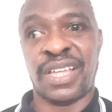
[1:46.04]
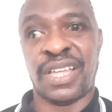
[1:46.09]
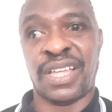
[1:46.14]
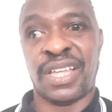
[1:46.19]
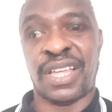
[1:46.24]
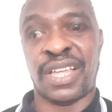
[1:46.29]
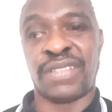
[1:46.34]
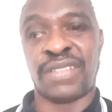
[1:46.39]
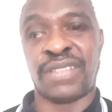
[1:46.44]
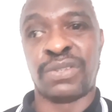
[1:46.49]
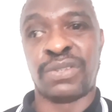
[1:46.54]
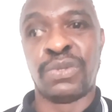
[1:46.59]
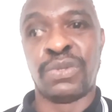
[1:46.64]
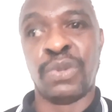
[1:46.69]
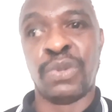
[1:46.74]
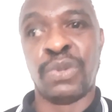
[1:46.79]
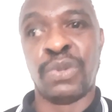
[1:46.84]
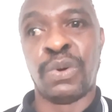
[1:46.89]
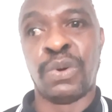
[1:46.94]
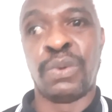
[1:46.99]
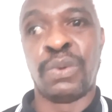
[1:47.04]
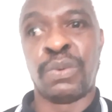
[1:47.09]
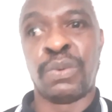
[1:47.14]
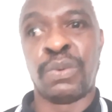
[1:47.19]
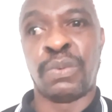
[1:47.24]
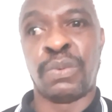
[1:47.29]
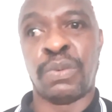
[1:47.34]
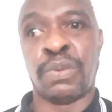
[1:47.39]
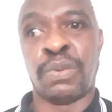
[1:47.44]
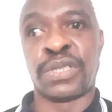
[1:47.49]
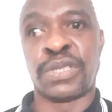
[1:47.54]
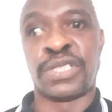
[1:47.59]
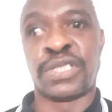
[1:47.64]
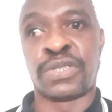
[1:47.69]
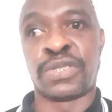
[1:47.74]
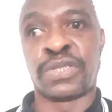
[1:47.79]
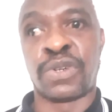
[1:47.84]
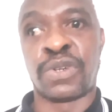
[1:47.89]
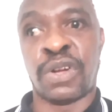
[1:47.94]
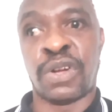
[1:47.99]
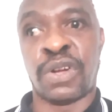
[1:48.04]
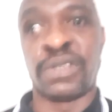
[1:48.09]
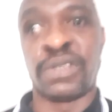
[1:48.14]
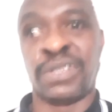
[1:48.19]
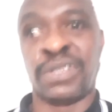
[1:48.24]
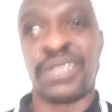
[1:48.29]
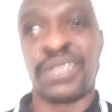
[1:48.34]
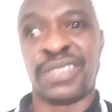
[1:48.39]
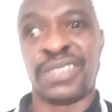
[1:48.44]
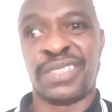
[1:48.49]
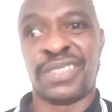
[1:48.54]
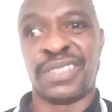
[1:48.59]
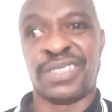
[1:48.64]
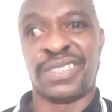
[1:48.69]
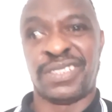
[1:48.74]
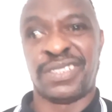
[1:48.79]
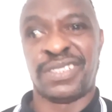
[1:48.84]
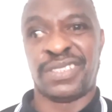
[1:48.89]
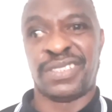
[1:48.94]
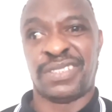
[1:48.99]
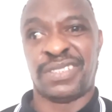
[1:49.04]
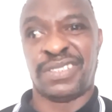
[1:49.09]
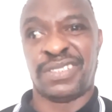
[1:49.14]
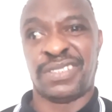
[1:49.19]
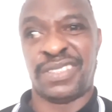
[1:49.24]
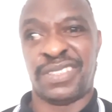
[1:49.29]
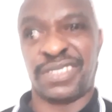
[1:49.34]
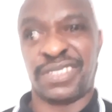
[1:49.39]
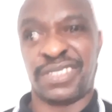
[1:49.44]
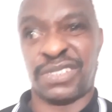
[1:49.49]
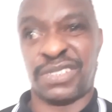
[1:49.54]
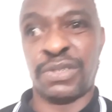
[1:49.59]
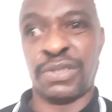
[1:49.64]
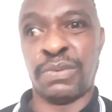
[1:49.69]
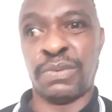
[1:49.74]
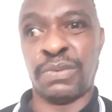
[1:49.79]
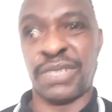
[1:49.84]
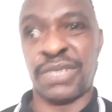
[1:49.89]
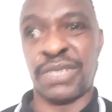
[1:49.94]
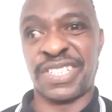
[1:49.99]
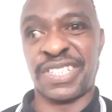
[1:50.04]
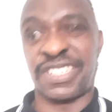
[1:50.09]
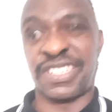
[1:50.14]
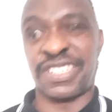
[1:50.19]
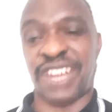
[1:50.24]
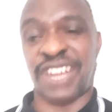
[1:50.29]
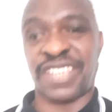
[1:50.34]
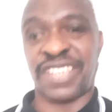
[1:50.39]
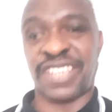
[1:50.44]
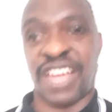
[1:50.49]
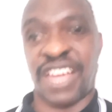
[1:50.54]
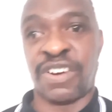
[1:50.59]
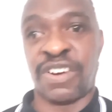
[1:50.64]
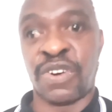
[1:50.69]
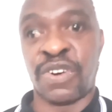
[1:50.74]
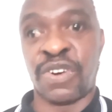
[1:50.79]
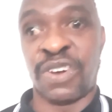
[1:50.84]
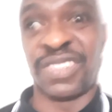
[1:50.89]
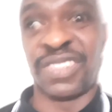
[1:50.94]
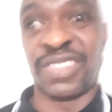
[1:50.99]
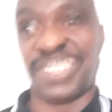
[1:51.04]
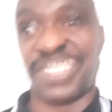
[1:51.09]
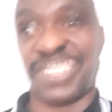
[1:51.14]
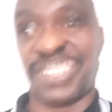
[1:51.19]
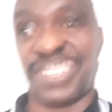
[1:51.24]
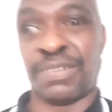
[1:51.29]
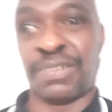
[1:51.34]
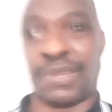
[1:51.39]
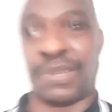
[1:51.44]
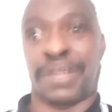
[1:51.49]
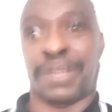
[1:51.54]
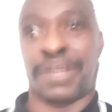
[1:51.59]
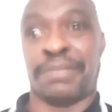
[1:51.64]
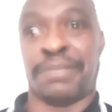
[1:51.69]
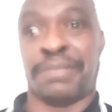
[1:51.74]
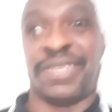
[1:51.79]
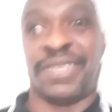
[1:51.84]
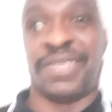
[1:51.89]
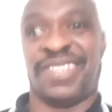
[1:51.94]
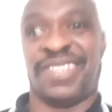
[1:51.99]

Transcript: and to know what is wrong. To know what is right and wrong. That's what I mean.